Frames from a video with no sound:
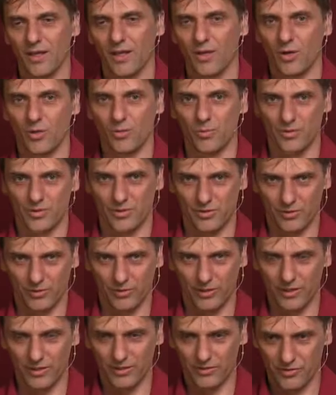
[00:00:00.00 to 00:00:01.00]
who was
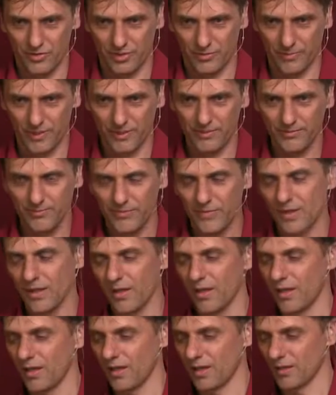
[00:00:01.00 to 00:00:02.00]
talking in German
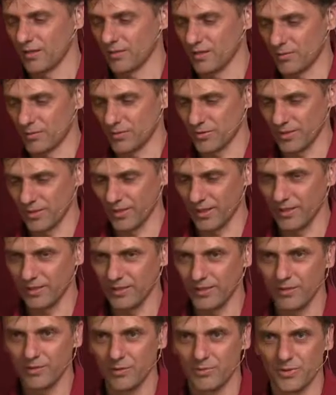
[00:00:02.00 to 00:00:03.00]
and there was a
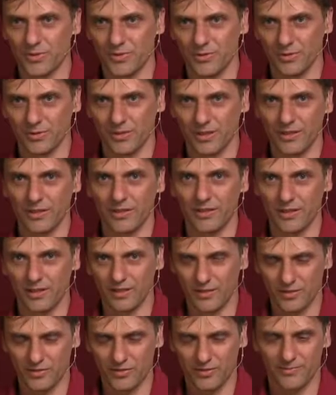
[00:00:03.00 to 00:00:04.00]
lady who was talking in
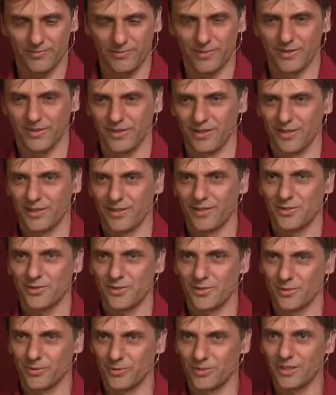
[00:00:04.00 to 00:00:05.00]
English.
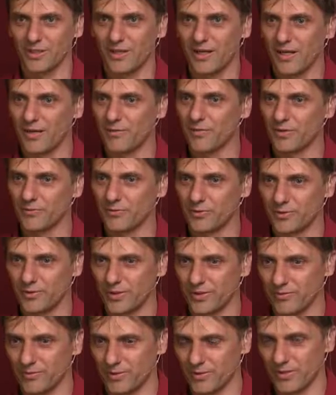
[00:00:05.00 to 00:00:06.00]
So that I have, have to
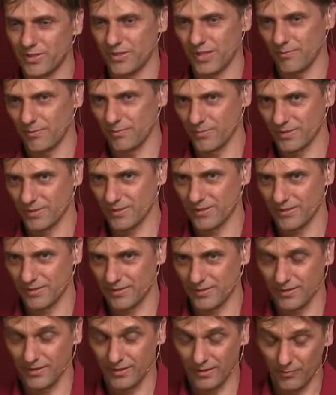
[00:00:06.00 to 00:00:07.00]
have the same
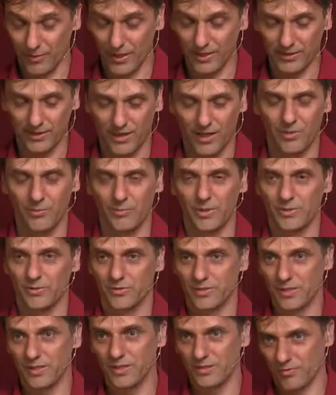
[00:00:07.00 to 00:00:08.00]
right now
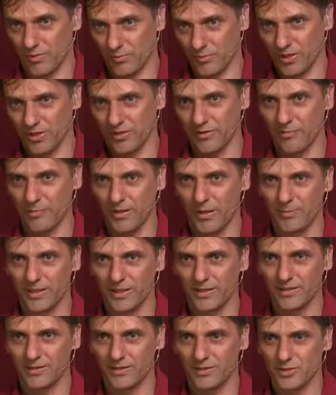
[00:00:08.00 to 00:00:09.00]
because he's from Czech
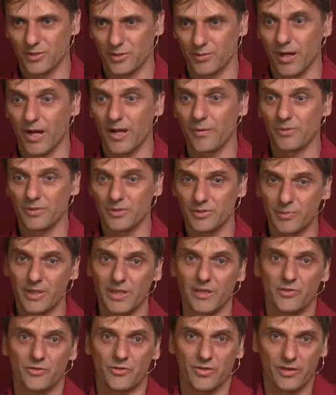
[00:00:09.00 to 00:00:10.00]
Republic. So I will
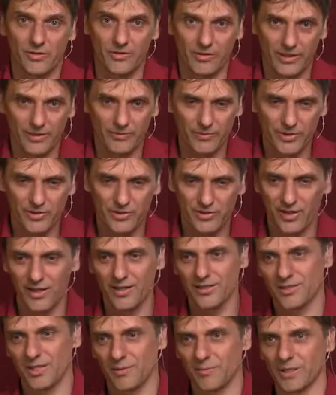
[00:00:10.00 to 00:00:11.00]
speak in Czech language
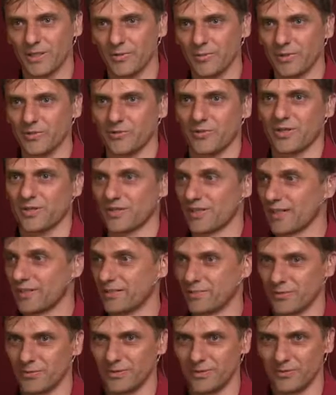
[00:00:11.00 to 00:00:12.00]
and somebody will
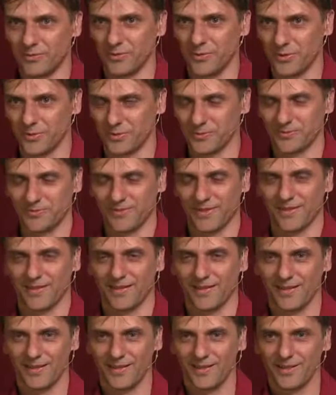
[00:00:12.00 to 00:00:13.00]
translate to, to you.
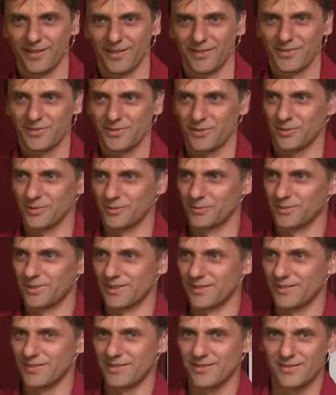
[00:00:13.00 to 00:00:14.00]
So
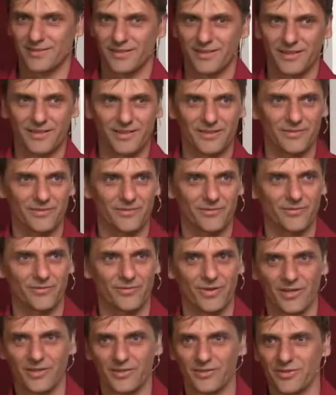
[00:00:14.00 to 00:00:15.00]
it's very
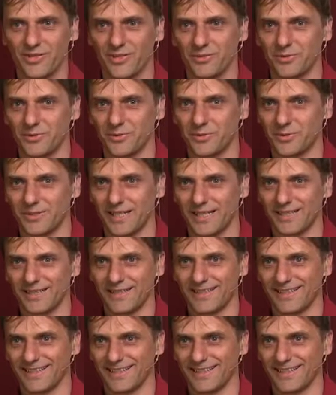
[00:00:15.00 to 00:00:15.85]
volunteer to do that?